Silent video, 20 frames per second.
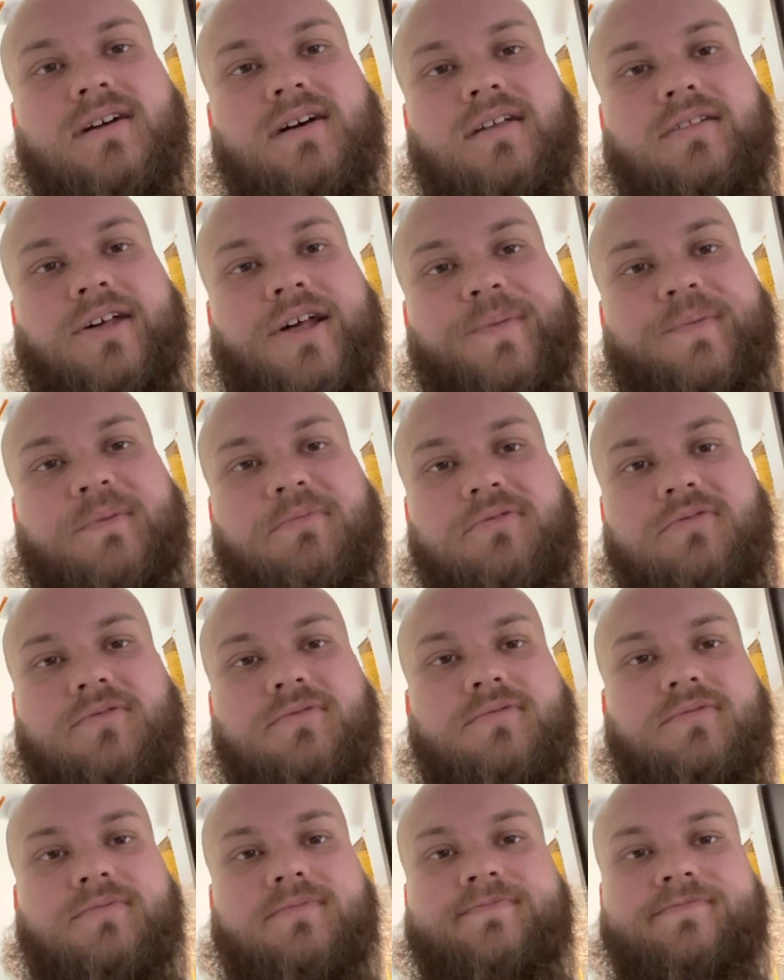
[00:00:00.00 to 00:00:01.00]
A lot of
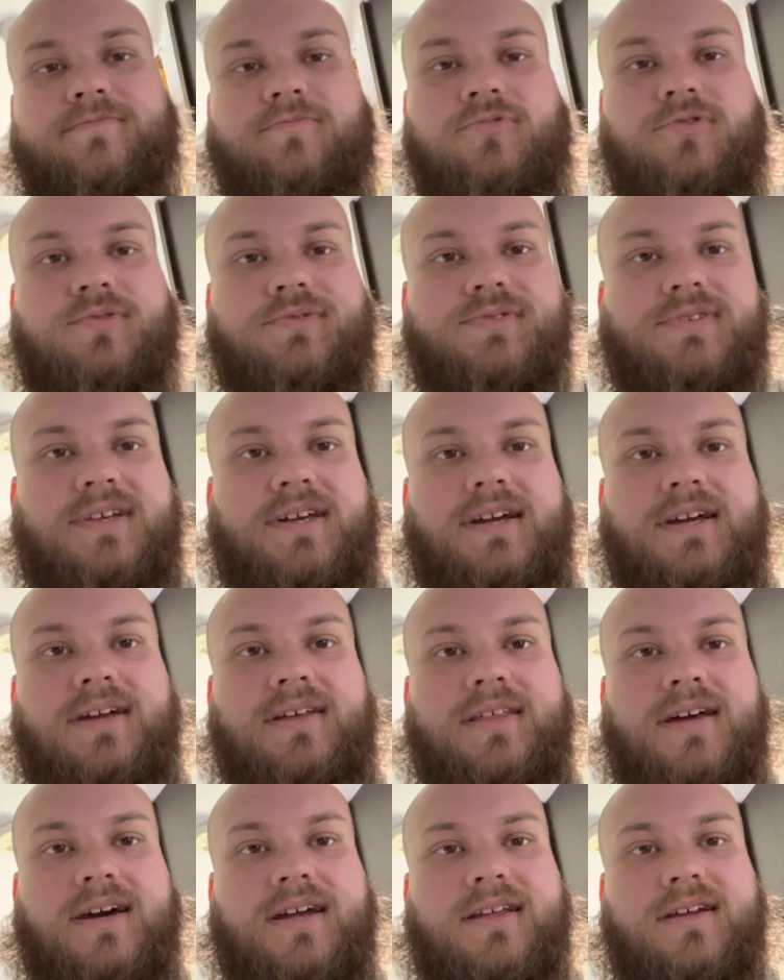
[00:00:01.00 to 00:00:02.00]
people will
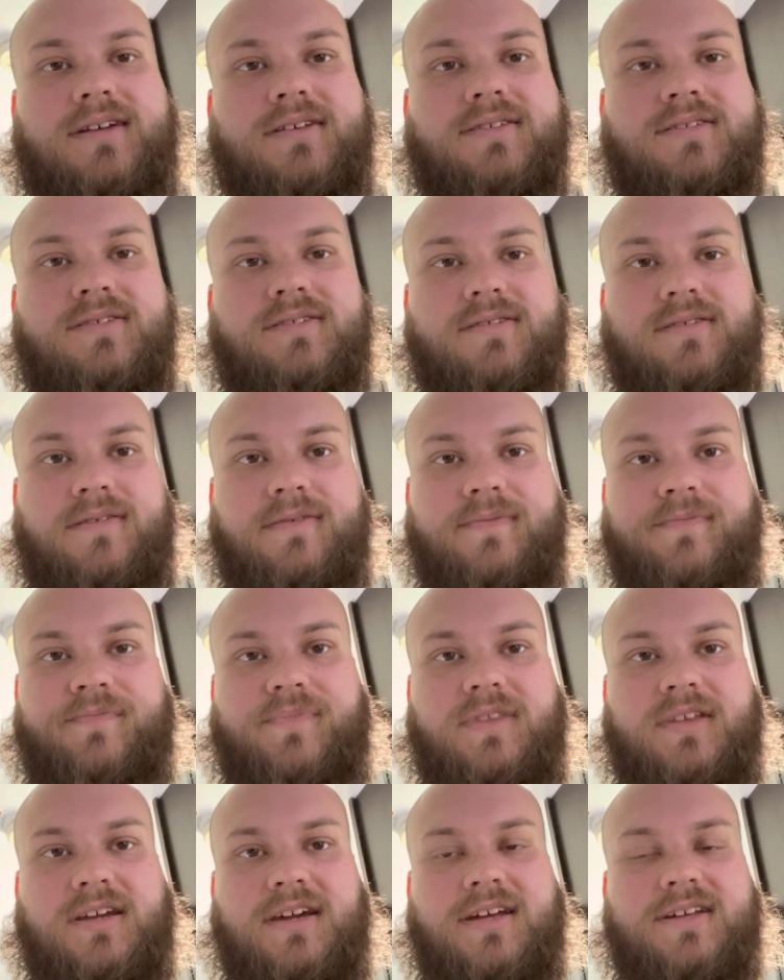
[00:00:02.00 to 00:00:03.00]
say that it
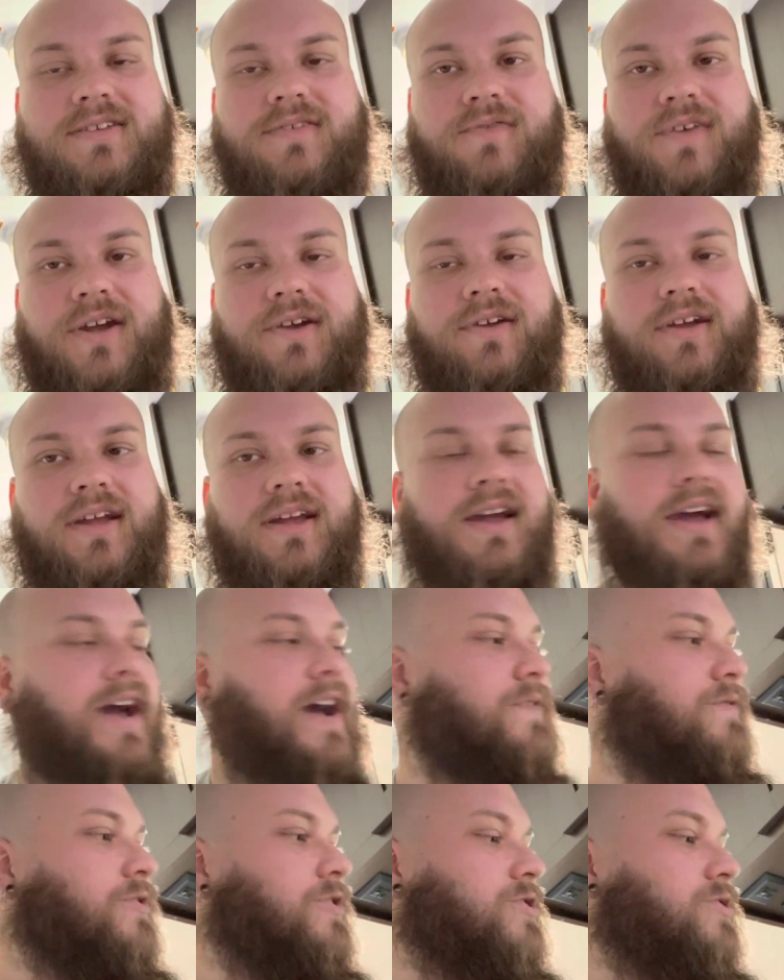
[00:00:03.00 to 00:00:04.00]
is a very
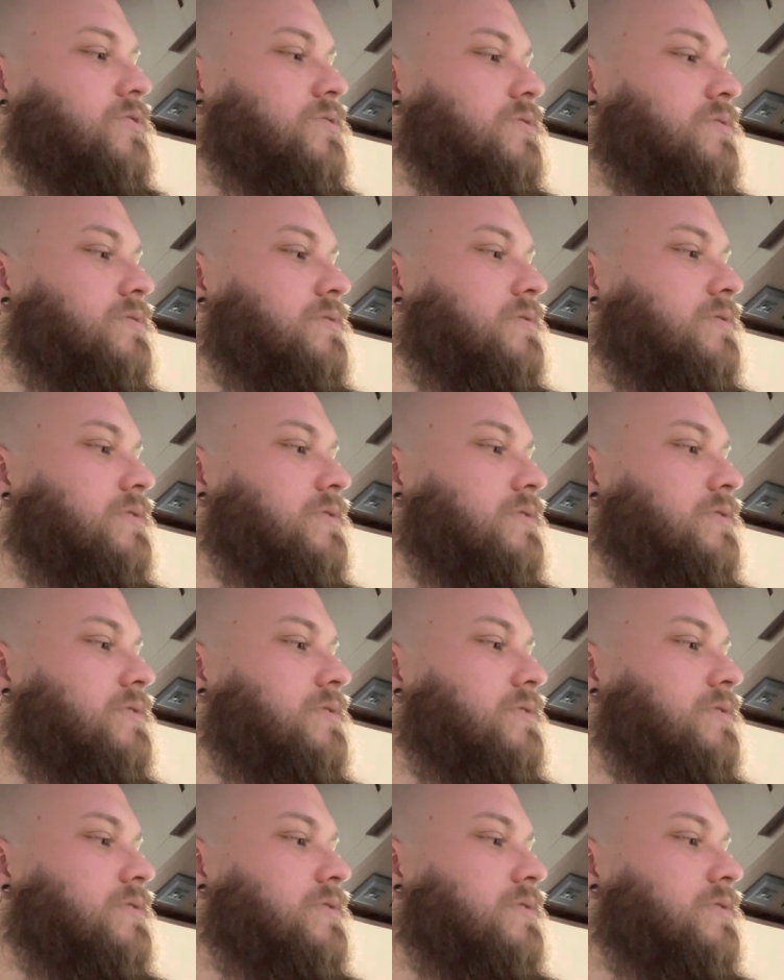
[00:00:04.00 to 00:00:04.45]
average,